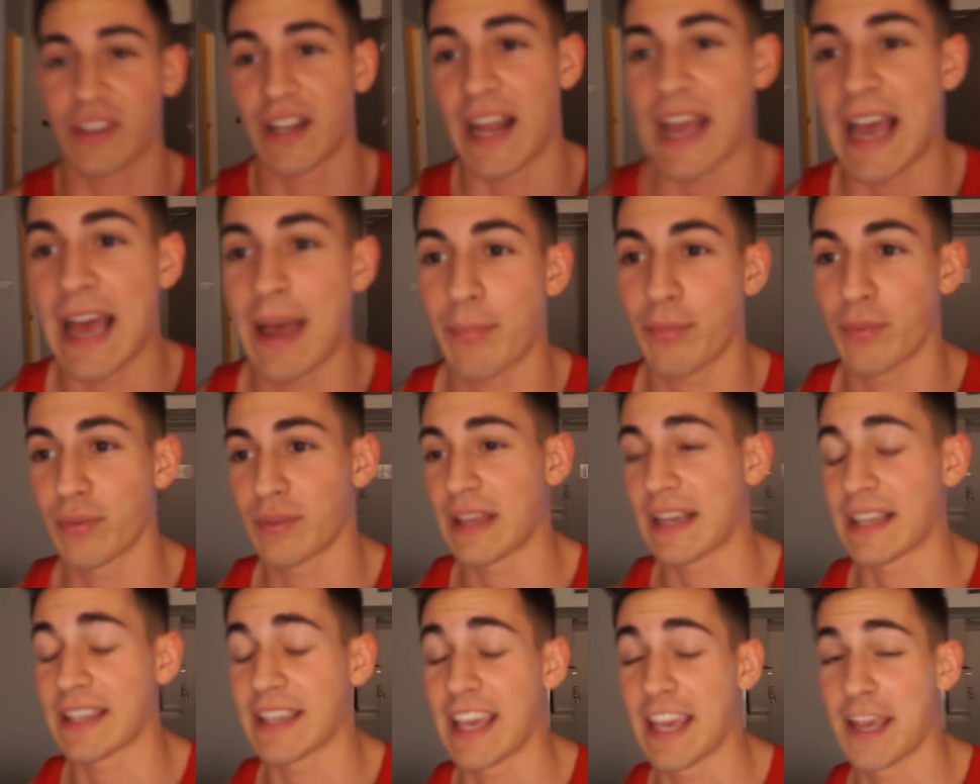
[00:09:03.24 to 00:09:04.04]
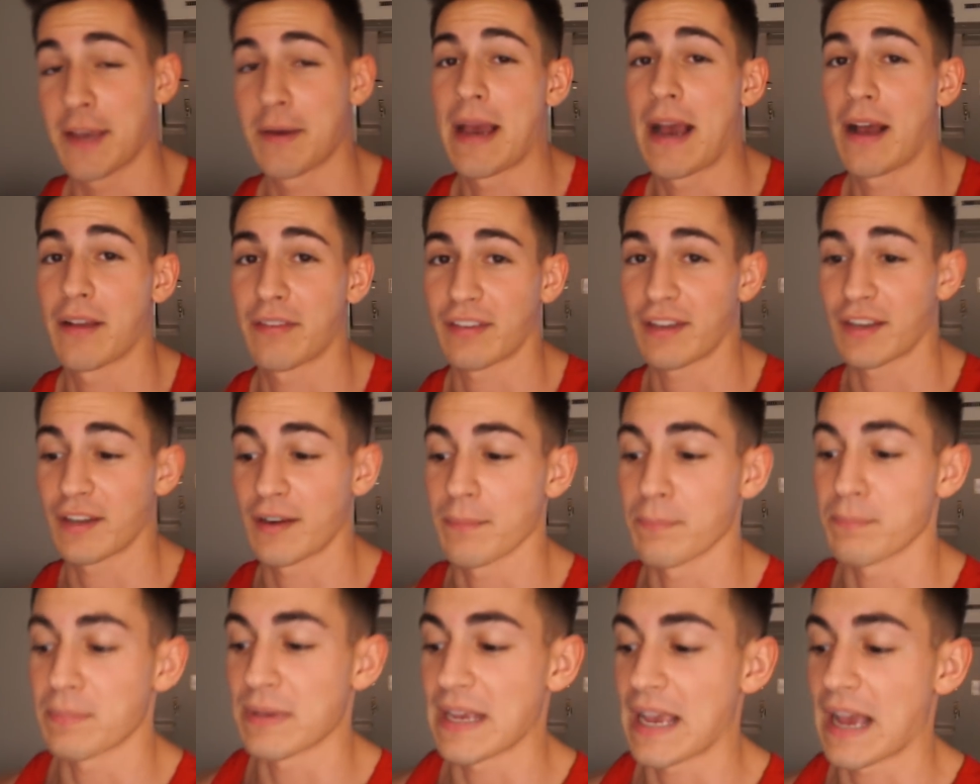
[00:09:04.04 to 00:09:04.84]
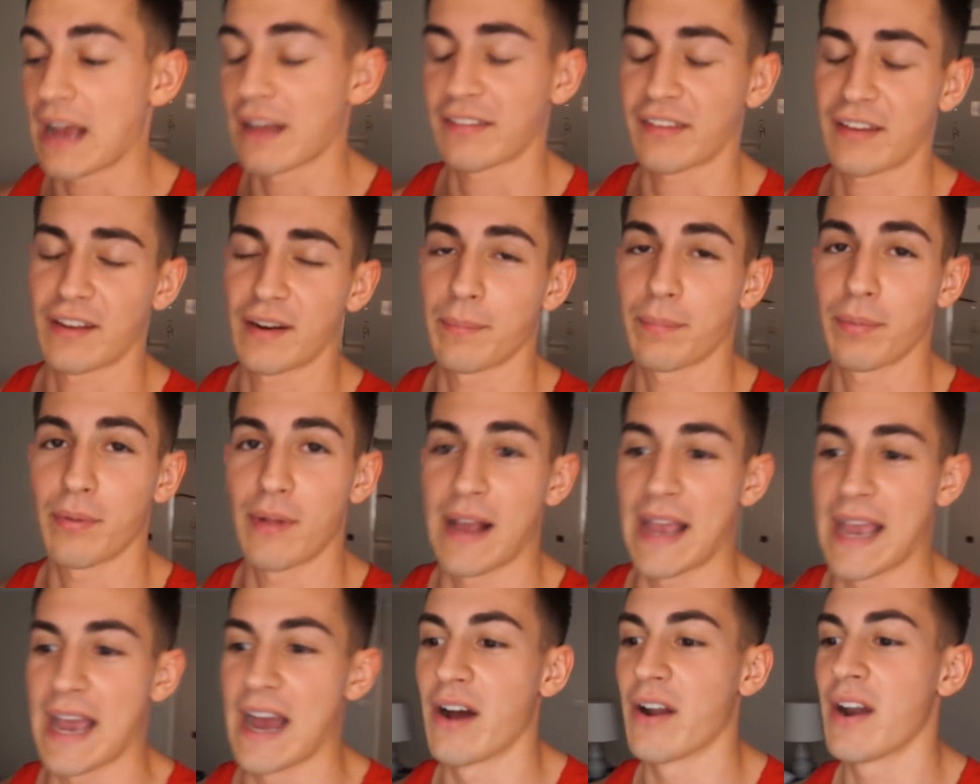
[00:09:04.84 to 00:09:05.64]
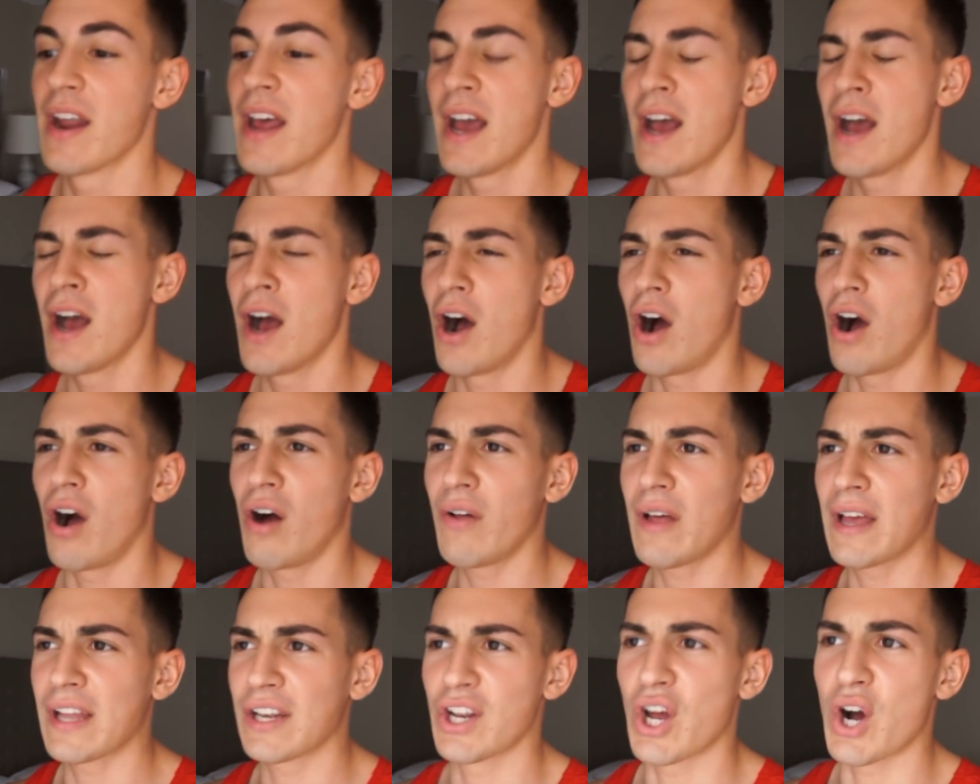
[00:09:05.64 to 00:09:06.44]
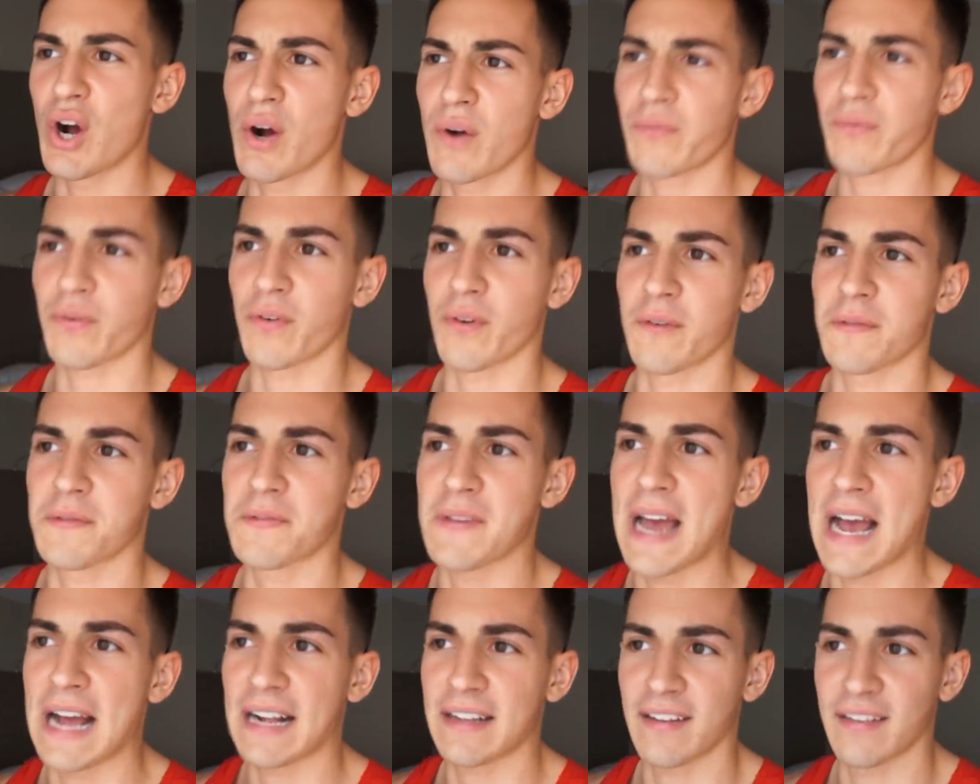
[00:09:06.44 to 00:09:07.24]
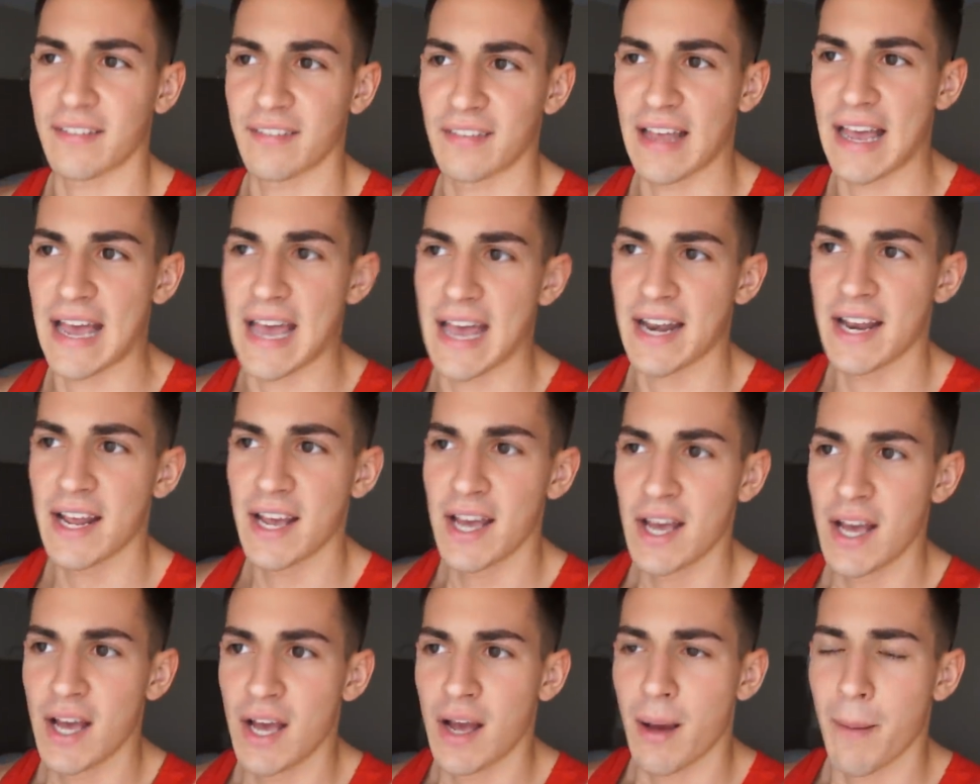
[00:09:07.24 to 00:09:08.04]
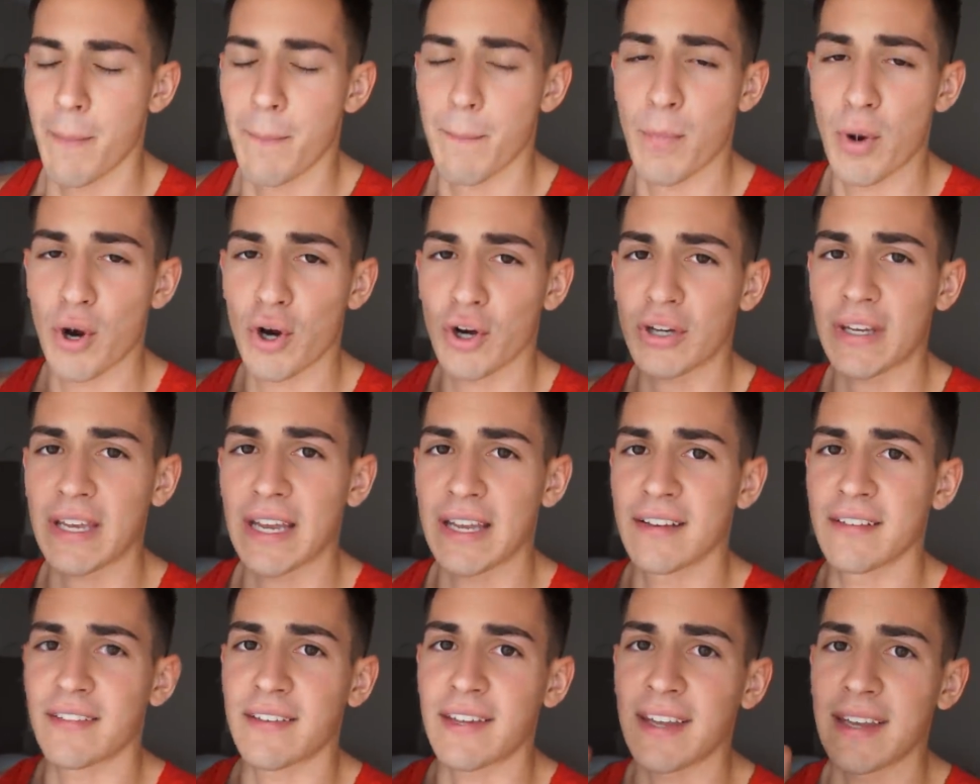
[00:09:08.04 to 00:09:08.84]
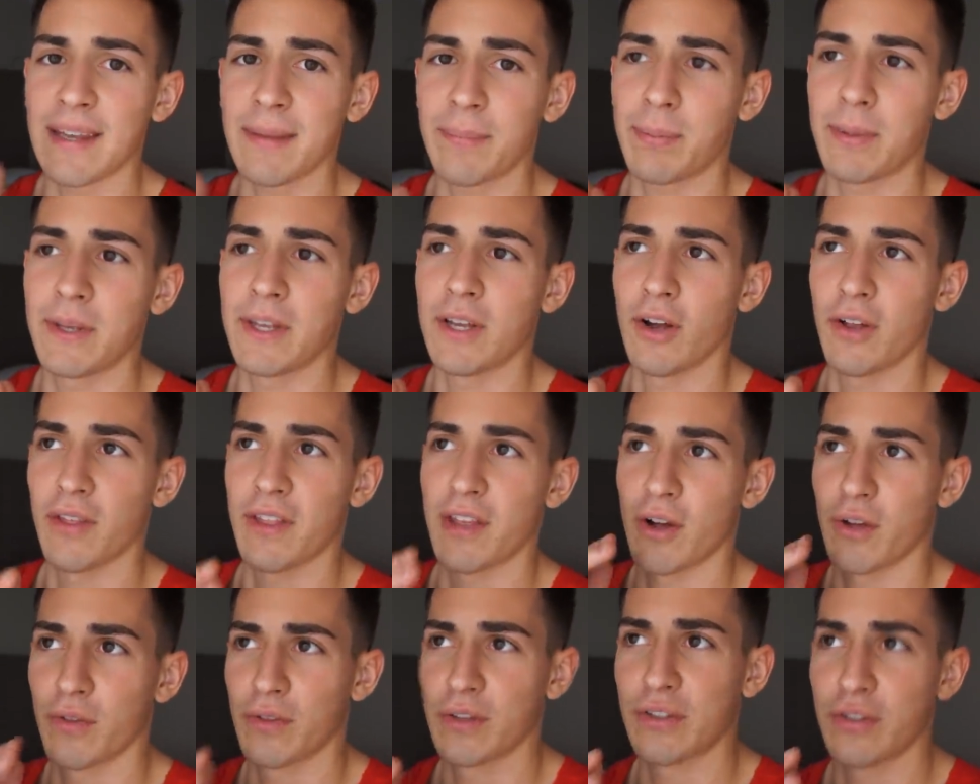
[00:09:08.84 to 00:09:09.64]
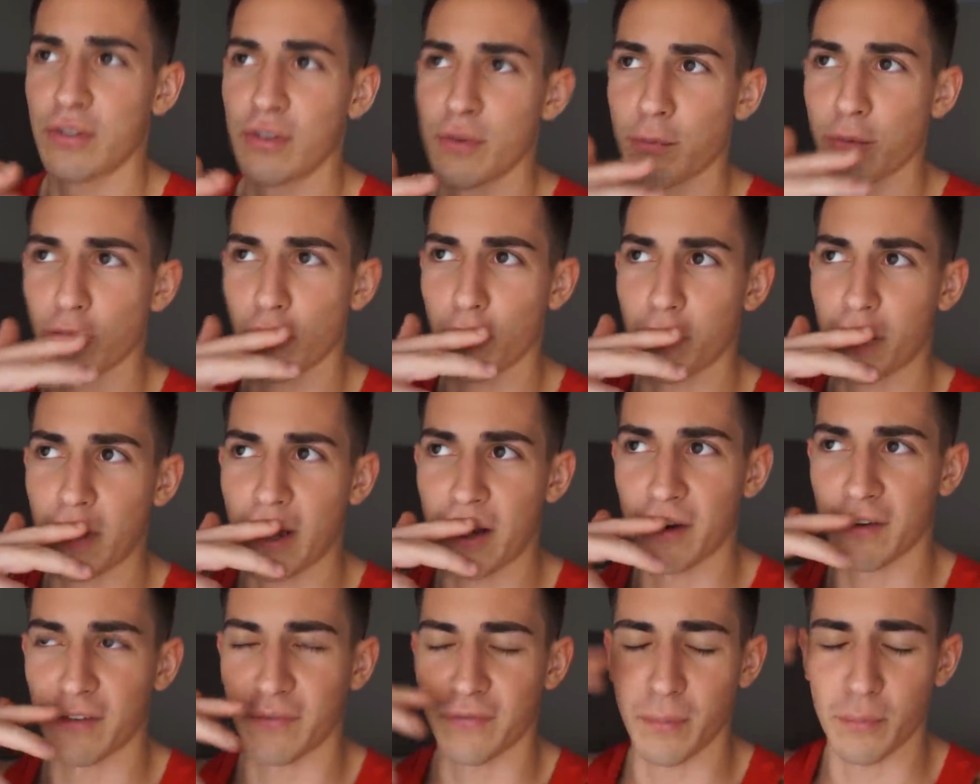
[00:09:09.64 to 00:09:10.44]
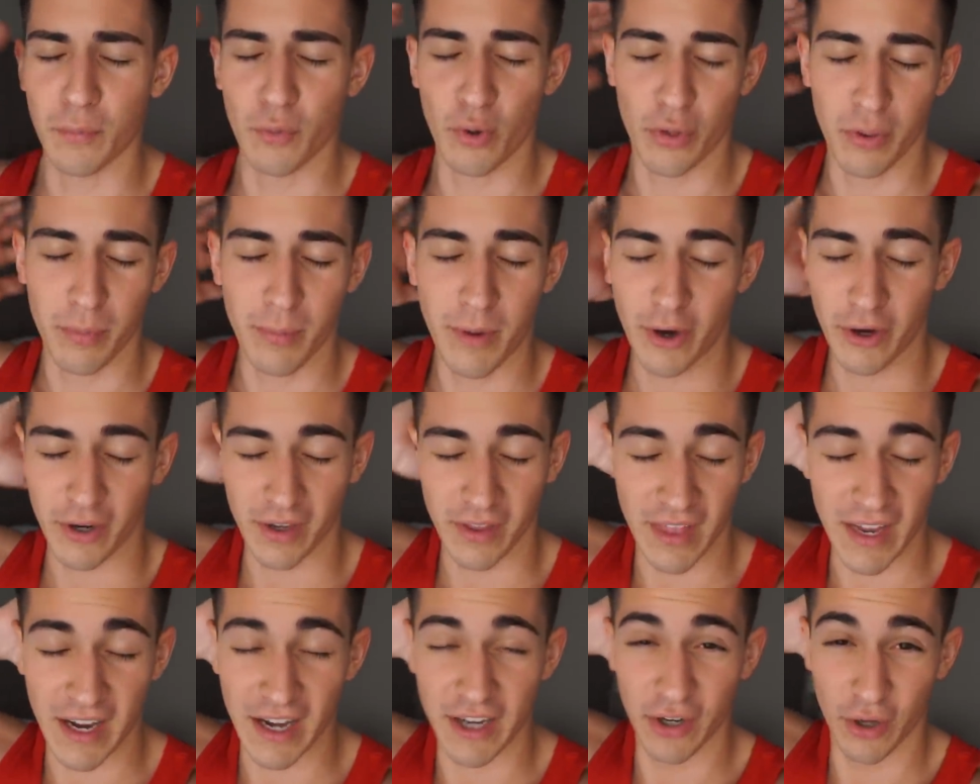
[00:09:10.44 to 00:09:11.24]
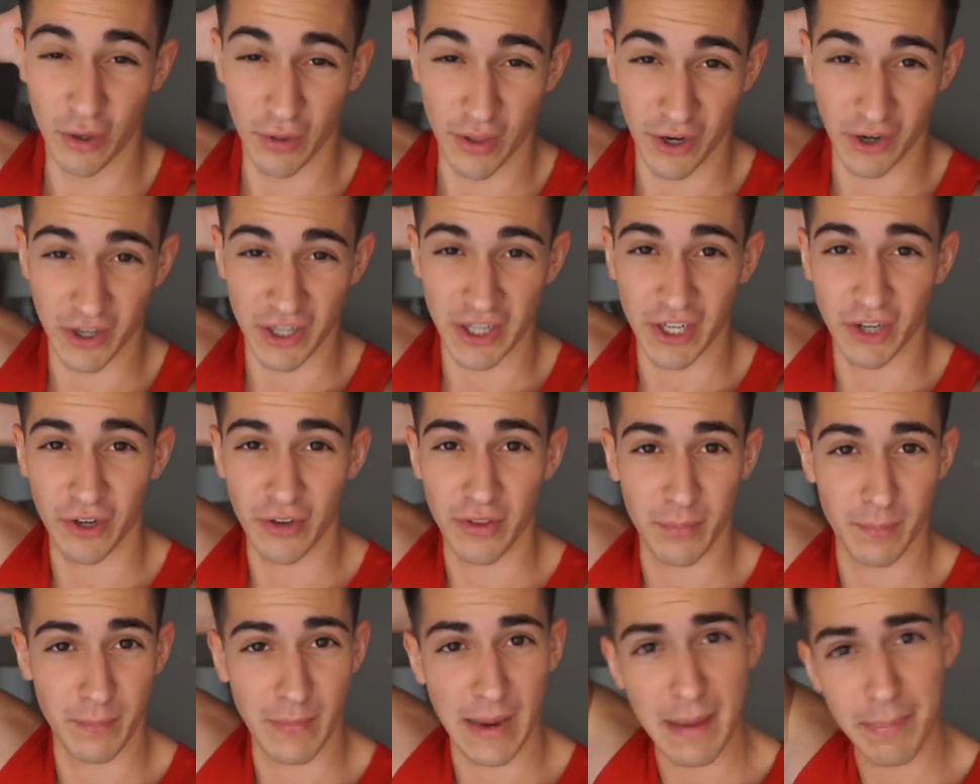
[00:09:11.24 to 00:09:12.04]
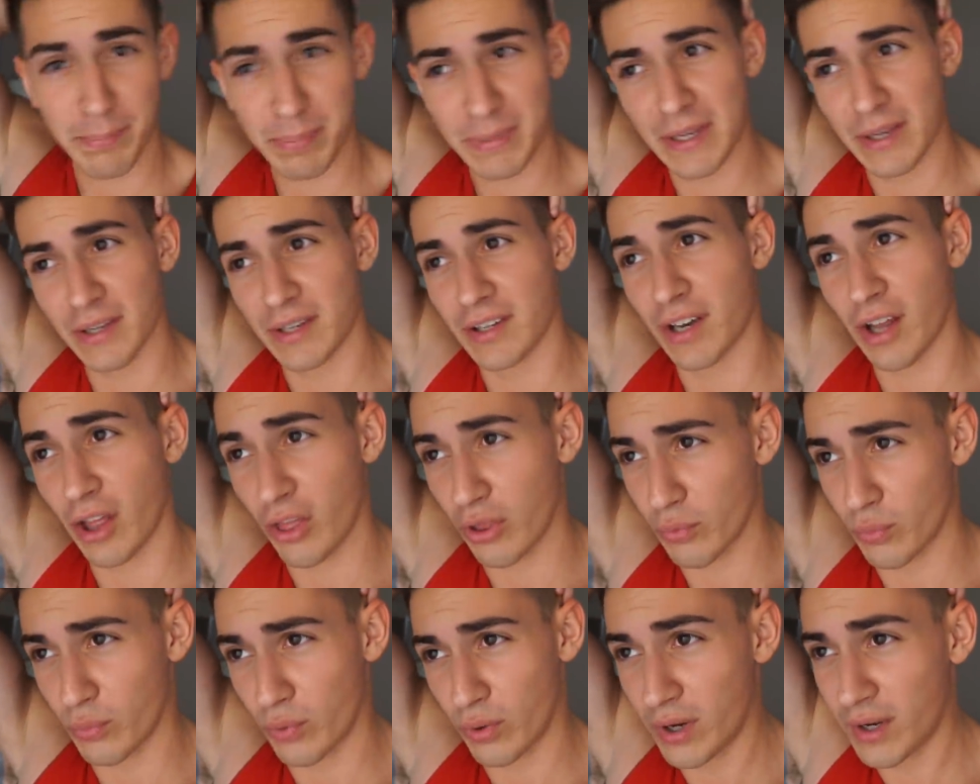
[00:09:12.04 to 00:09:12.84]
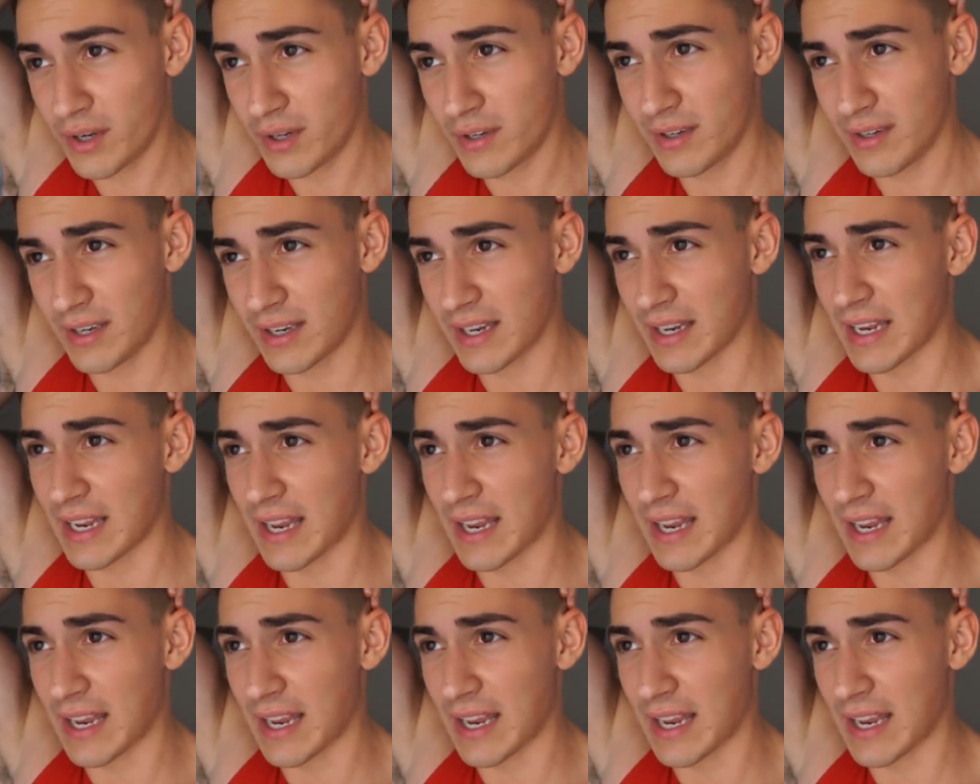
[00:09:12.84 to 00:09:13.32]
going to happen with that game. How's it going to be? How's it going to play out? All I know for a fact is that Merk and TeePee are the only two pro players from North America that I know that are here. There might be another one.